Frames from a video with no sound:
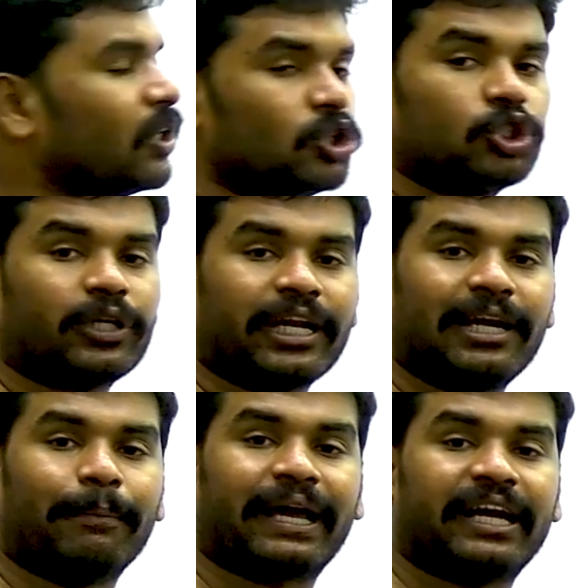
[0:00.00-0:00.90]
are used to
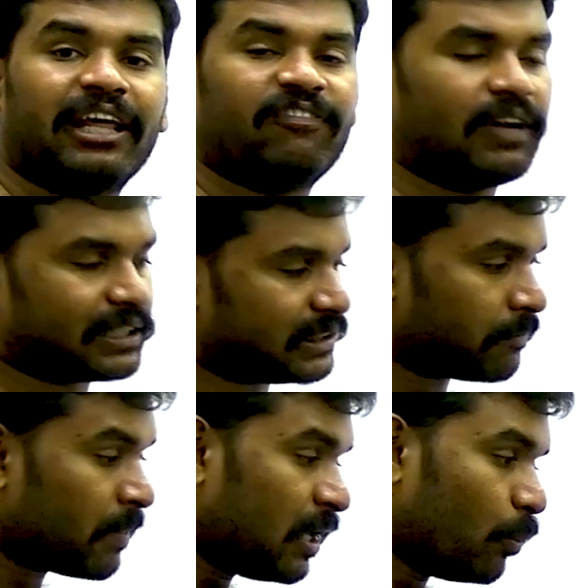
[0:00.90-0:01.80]
create magnetic flux,
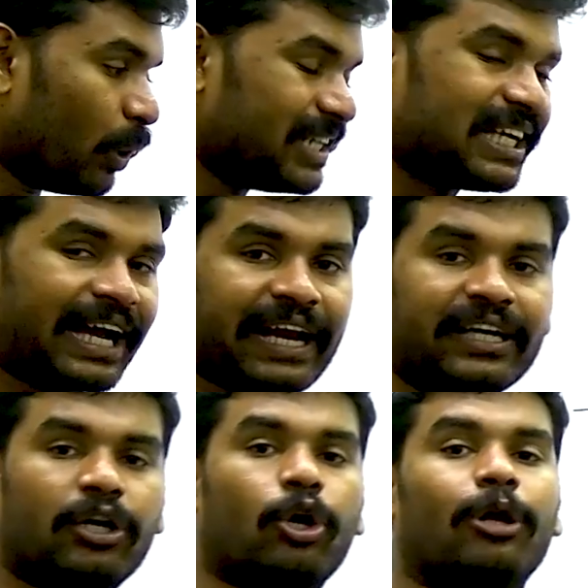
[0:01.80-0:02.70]
what is the
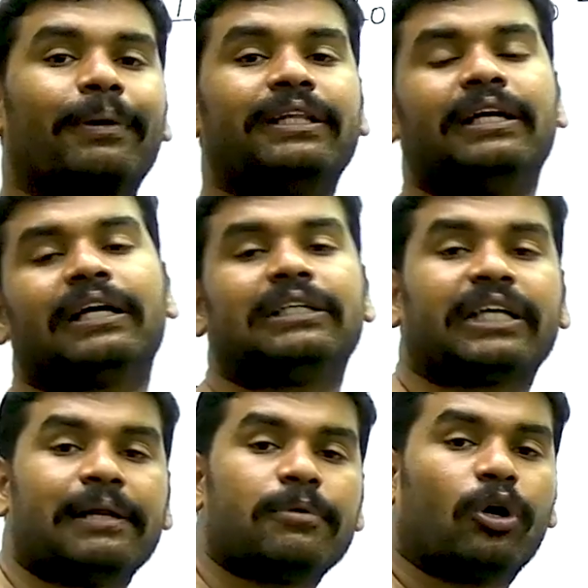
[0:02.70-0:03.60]
current drawn by the inductor
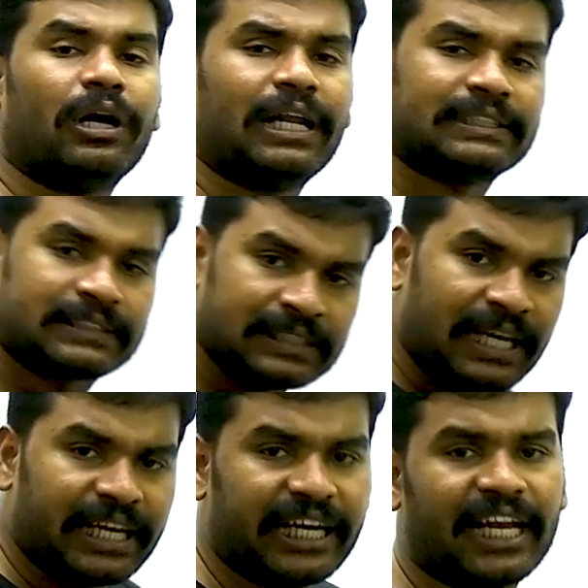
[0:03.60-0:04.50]
can be called as
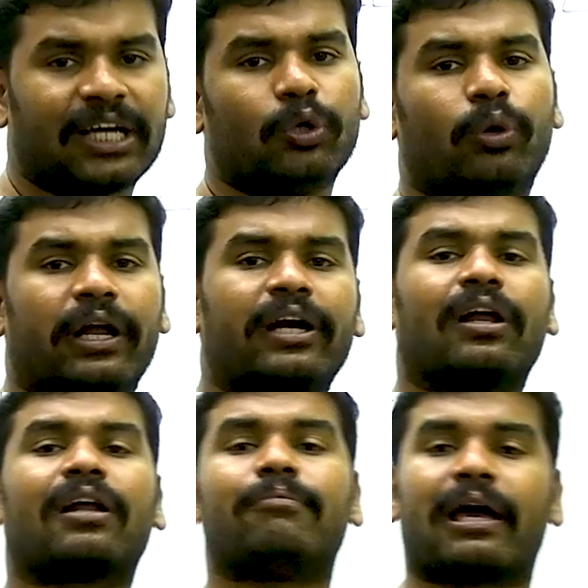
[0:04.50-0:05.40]
inductive current
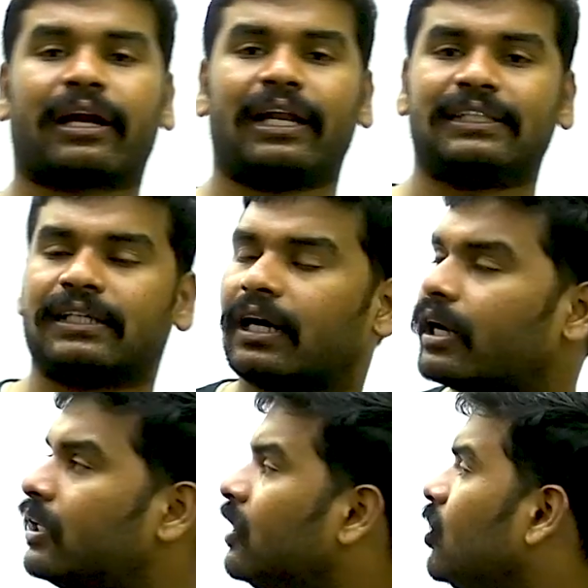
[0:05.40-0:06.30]
or magnetizing
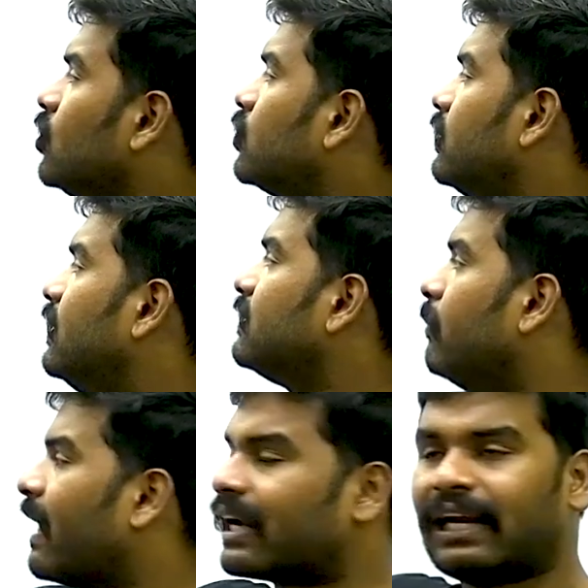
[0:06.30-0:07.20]
current. So this
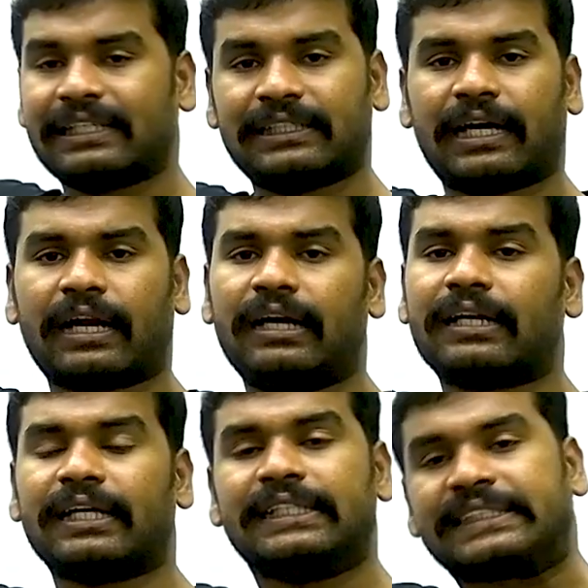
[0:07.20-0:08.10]
magnetizing
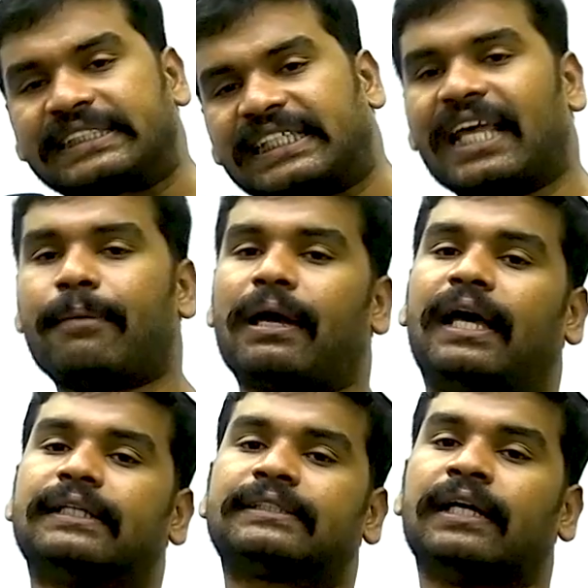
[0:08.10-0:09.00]
current is same
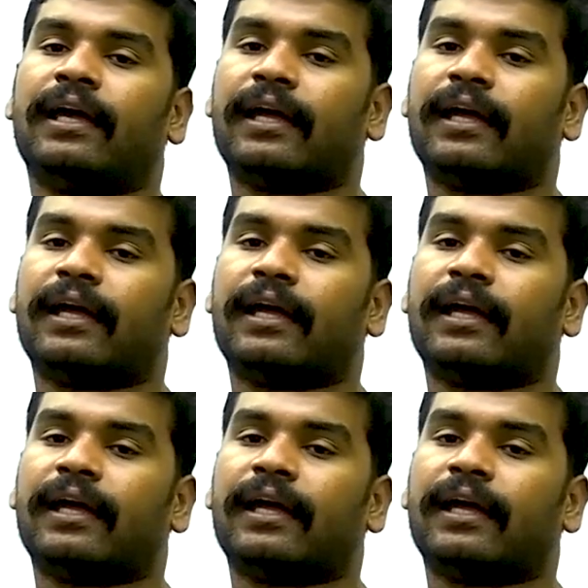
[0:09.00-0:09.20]
as